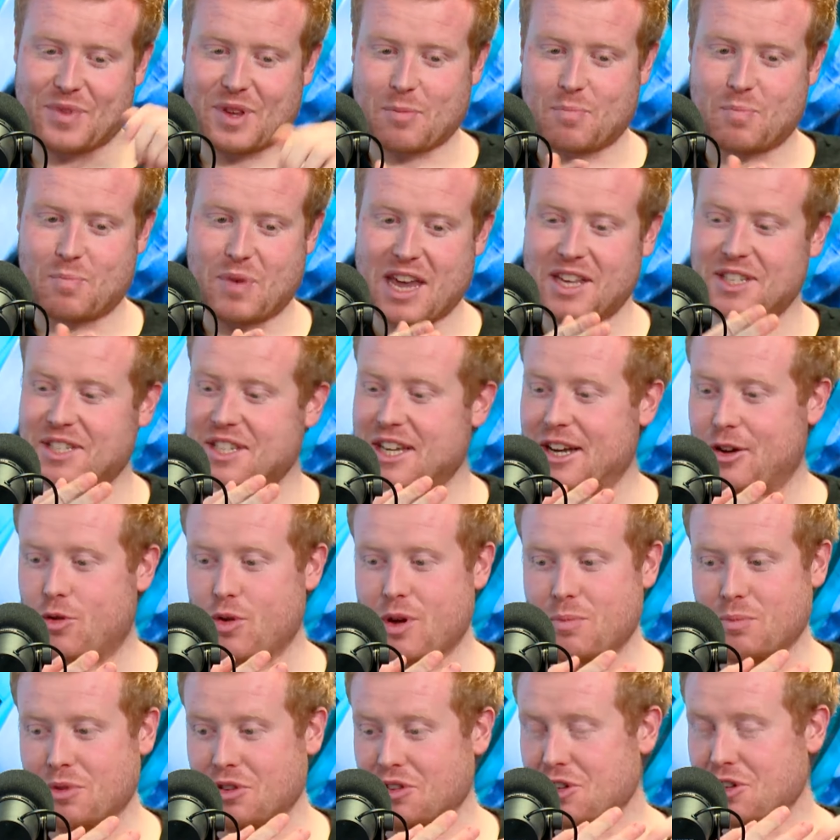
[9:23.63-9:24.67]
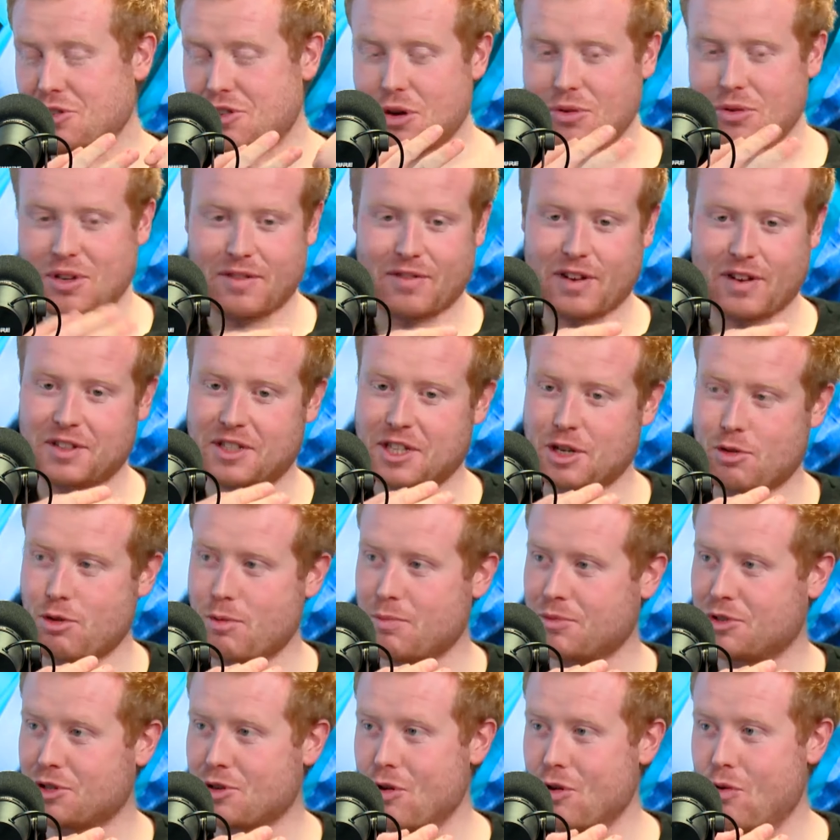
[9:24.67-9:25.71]
basic equipment. You don't need fancy
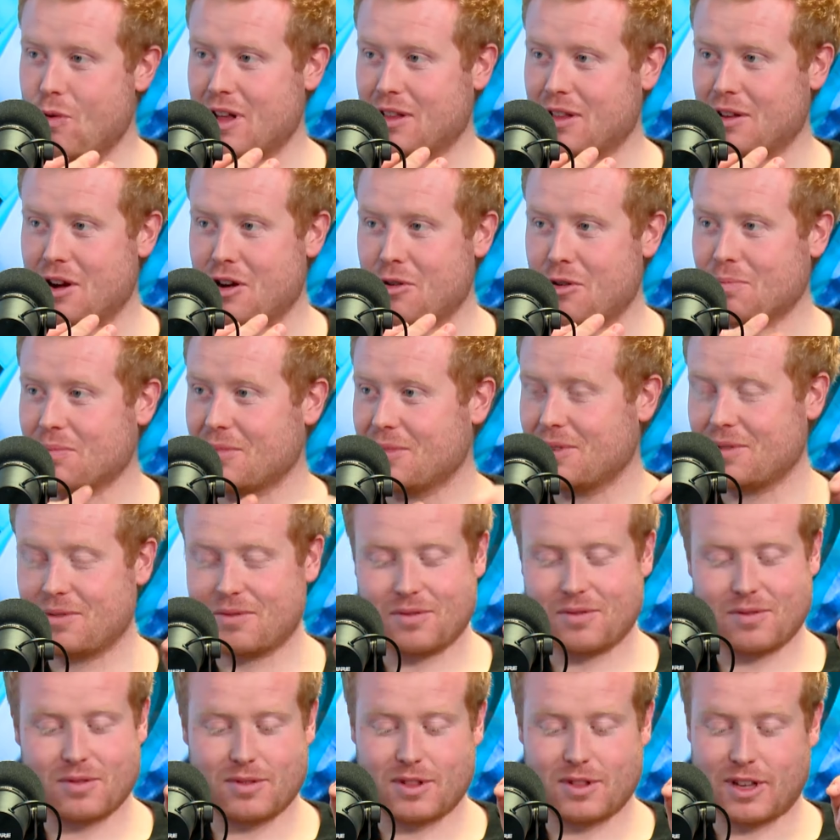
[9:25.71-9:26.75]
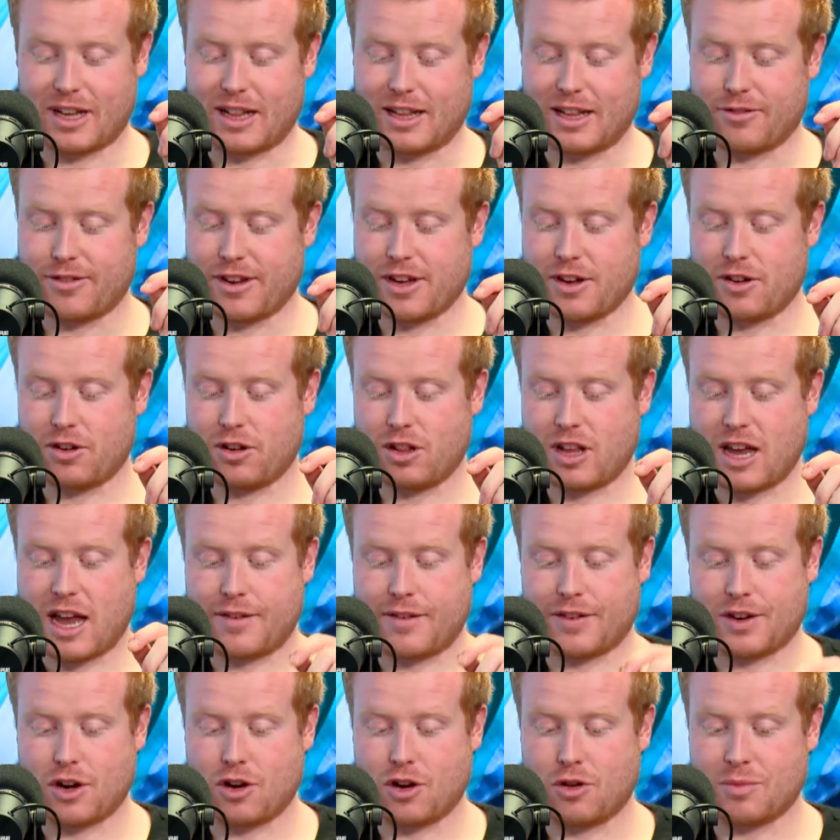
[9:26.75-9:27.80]
equipment to cook well at home. Like literally all I
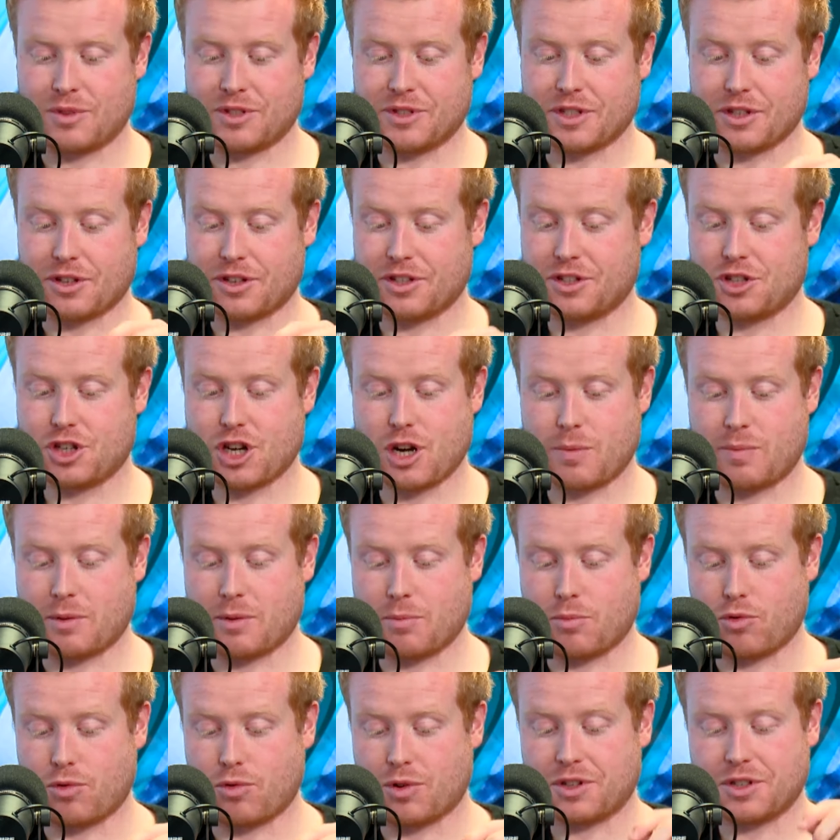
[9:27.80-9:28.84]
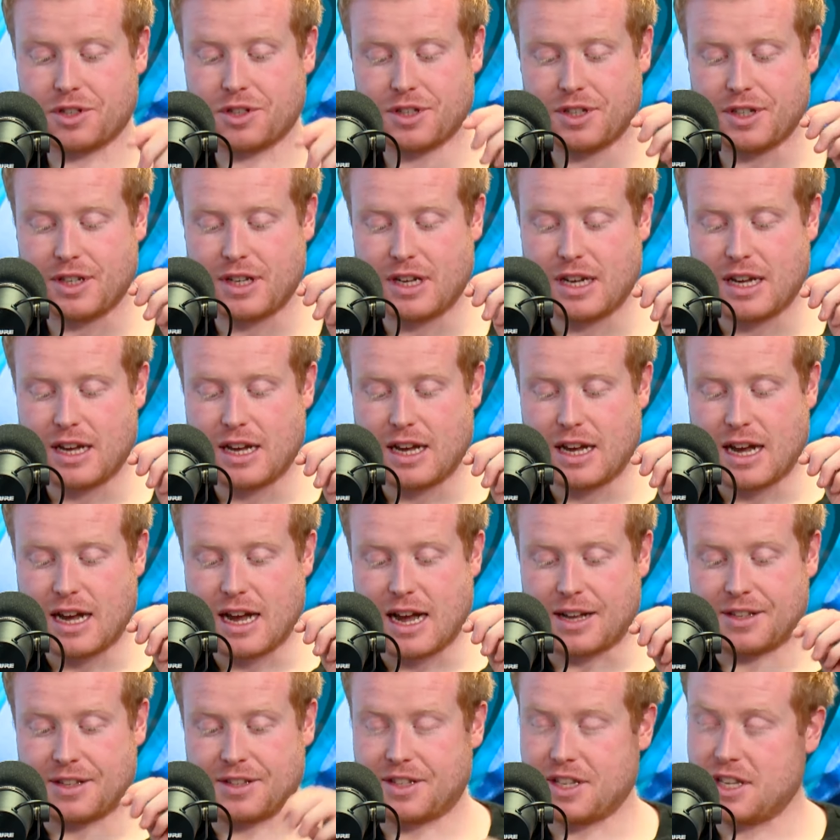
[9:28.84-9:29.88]
have at home is a nice chopping board,
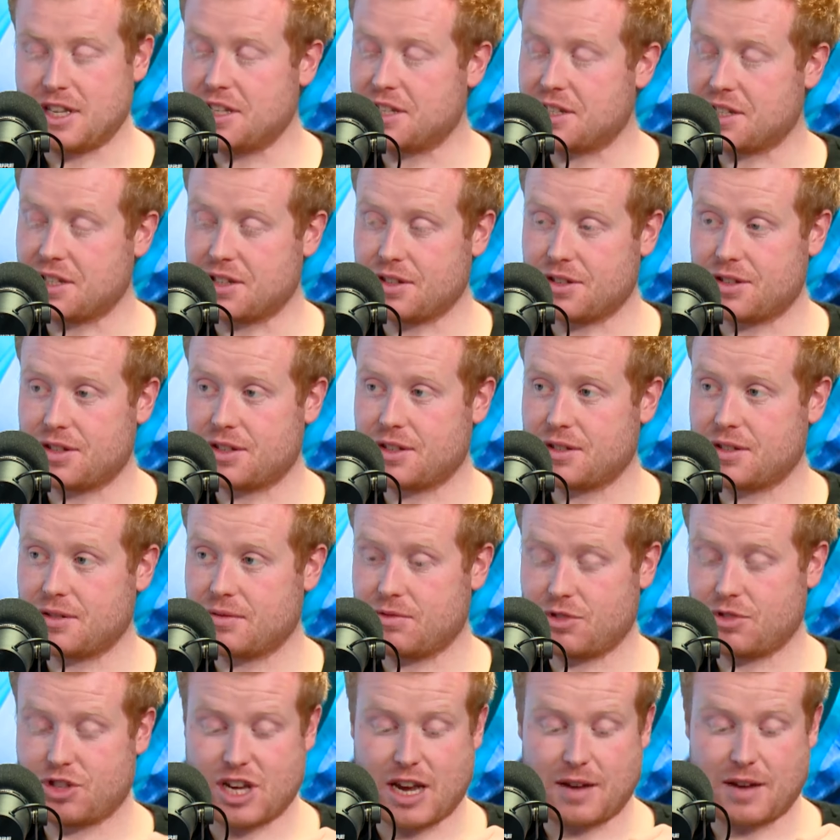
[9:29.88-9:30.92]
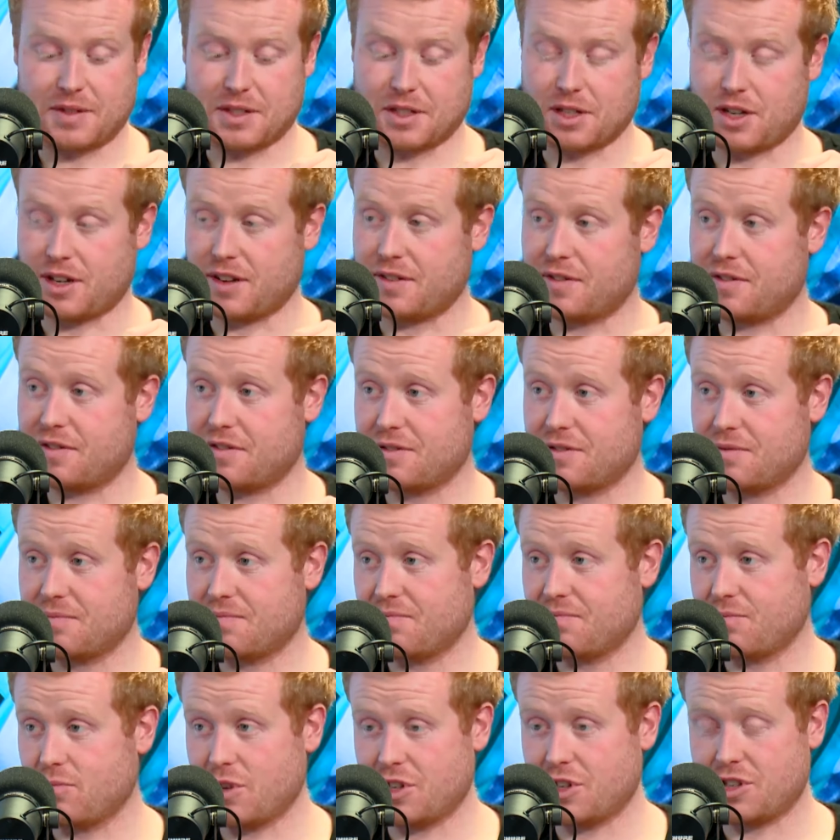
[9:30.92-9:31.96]
a decent chef's knife,
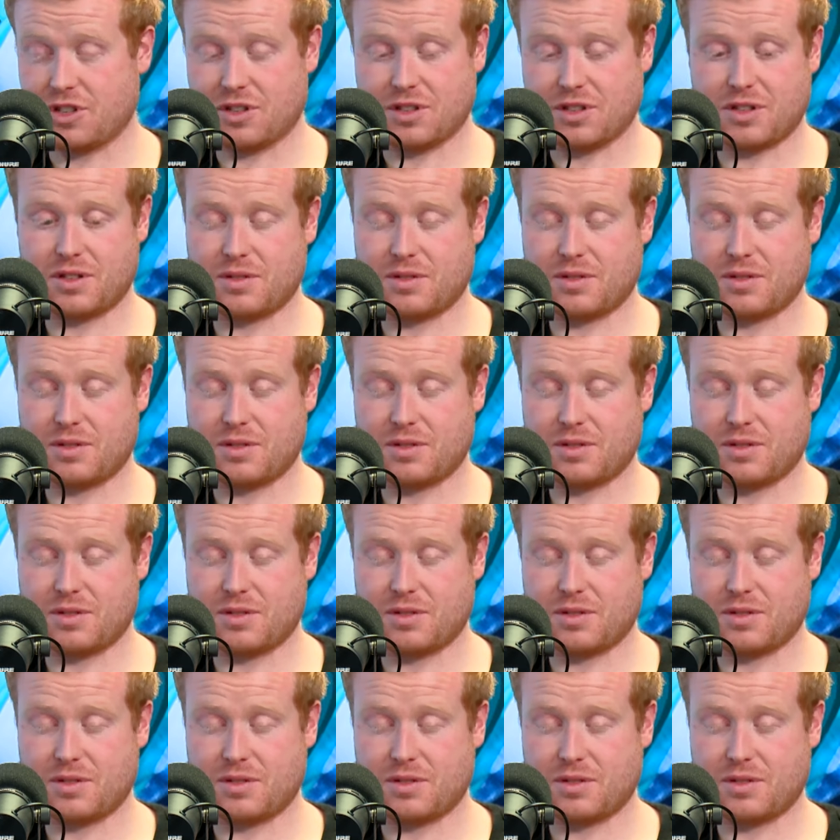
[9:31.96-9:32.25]
which is...